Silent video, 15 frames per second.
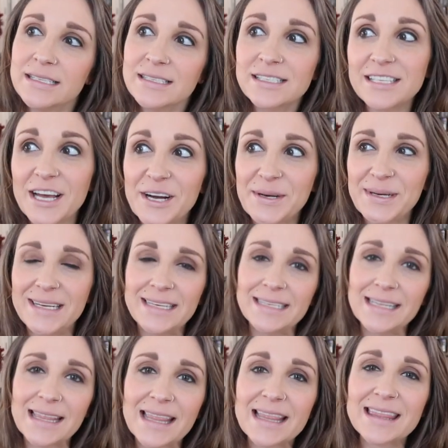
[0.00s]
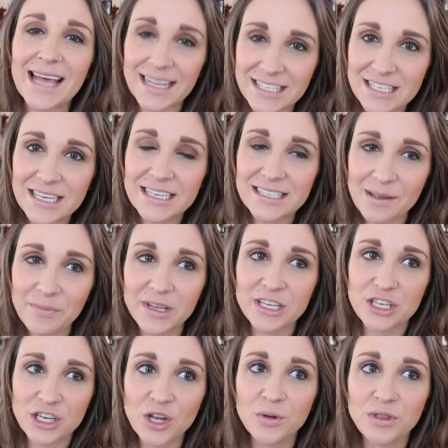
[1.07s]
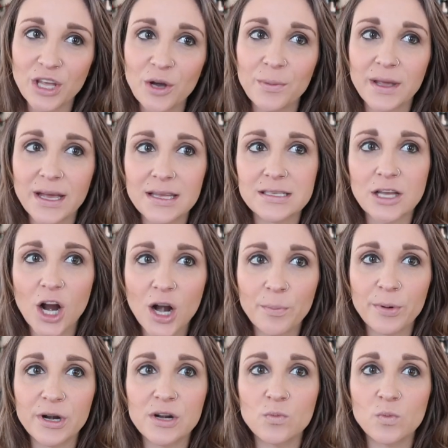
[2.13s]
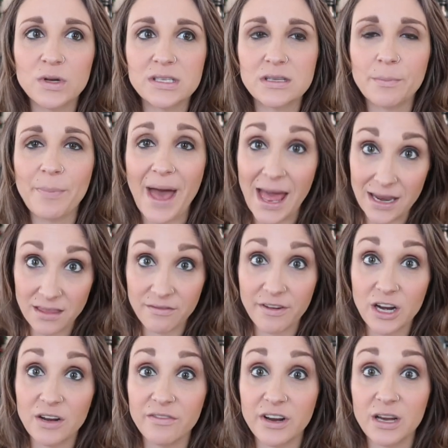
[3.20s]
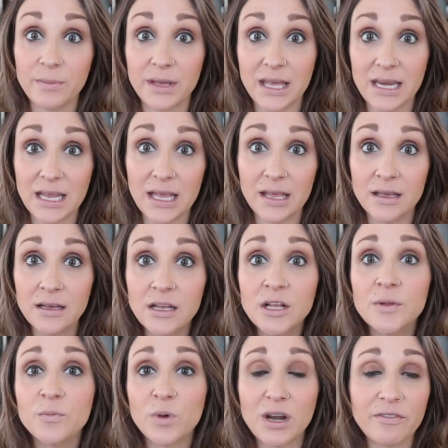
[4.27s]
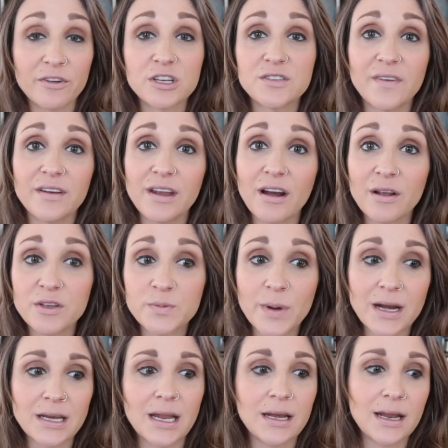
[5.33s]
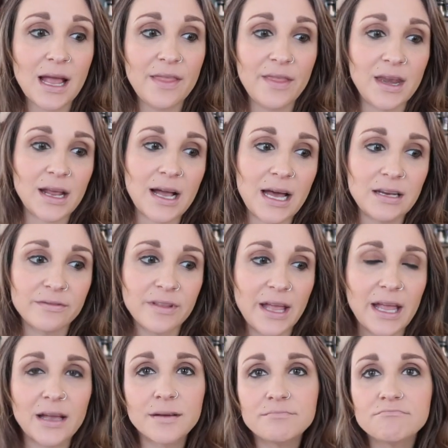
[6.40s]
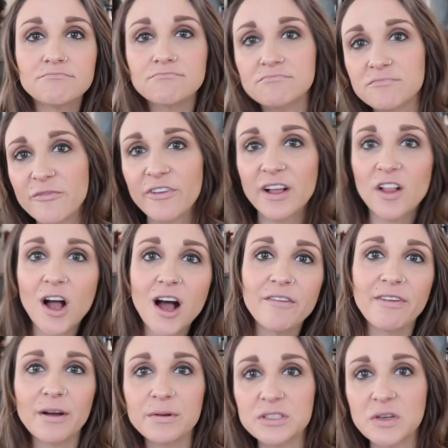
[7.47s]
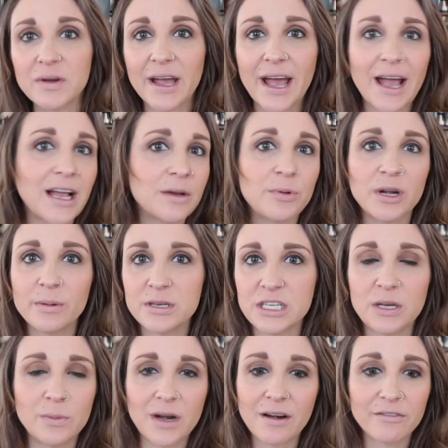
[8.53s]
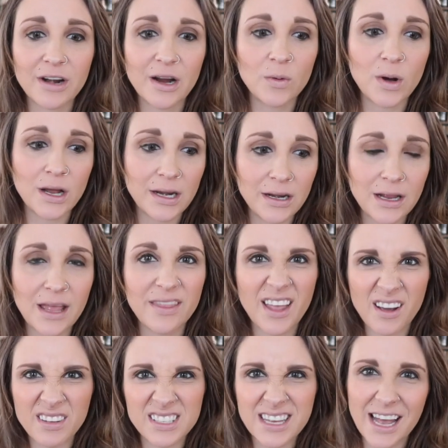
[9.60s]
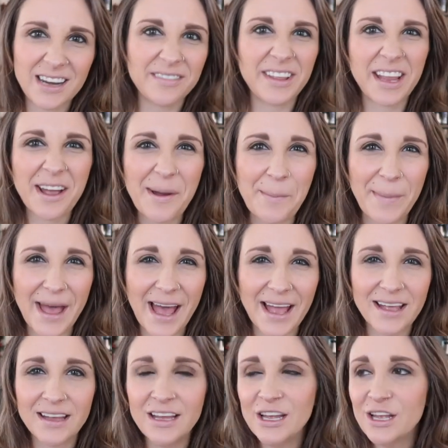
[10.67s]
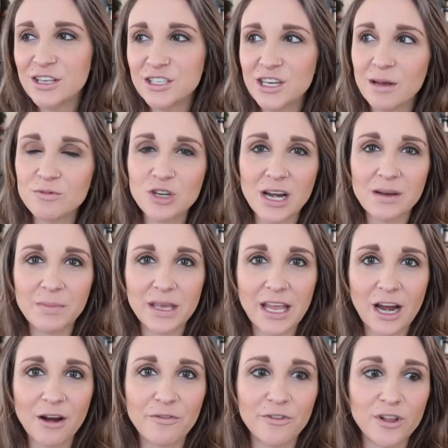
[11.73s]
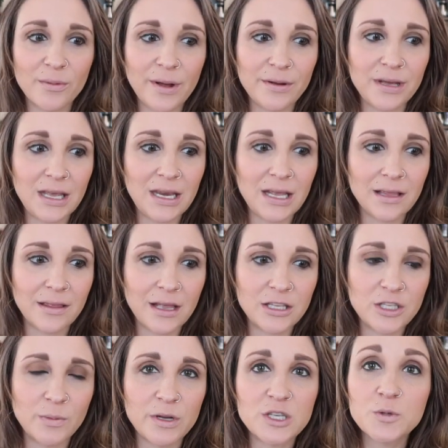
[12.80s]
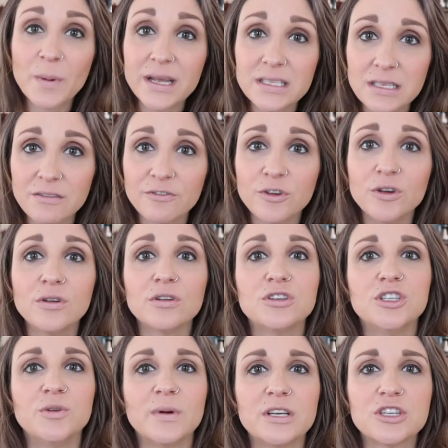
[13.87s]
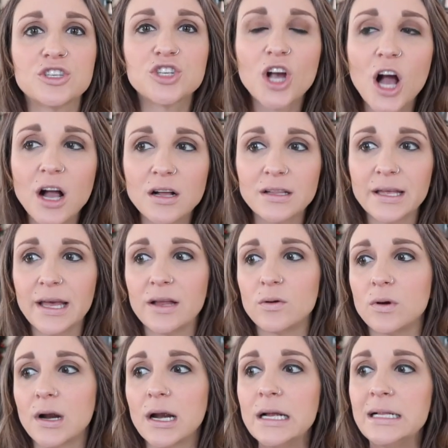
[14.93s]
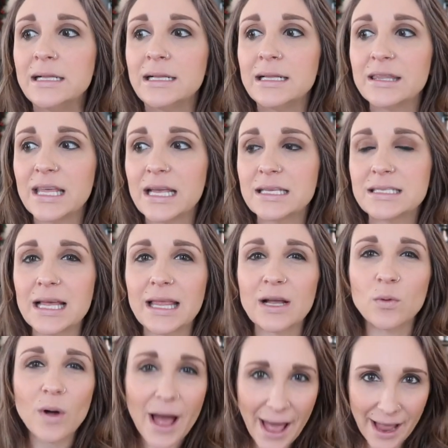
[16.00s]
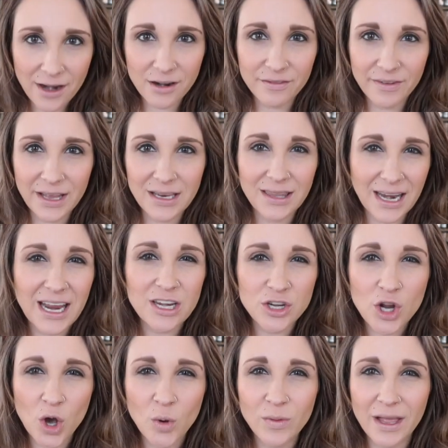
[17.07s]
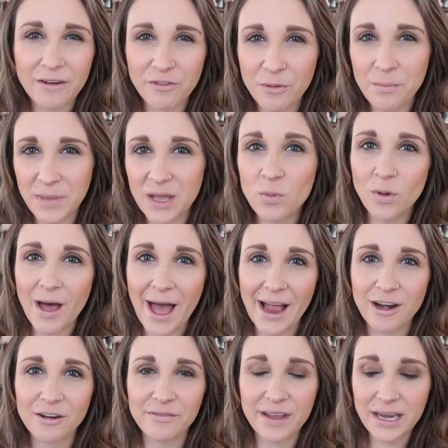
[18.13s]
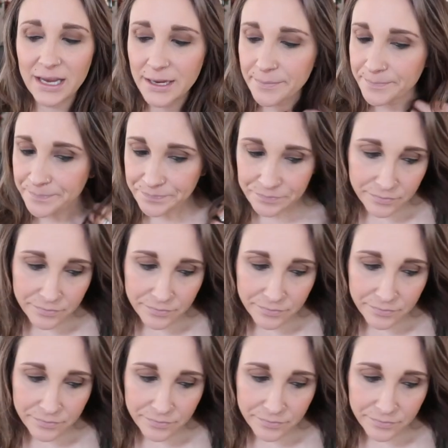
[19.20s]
So that's something to note though, because the heartburn was bad in the very, very beginning when I first found out I was pregnant, and then it kind of like fell off. I was okay. I could pretty much eat whatever I wanted, and now it's kind of like come back. So now I'm trying to be careful about eating like too much spicy food or too much chocolate or things that like will aggravate, that I know like for me will aggravate it.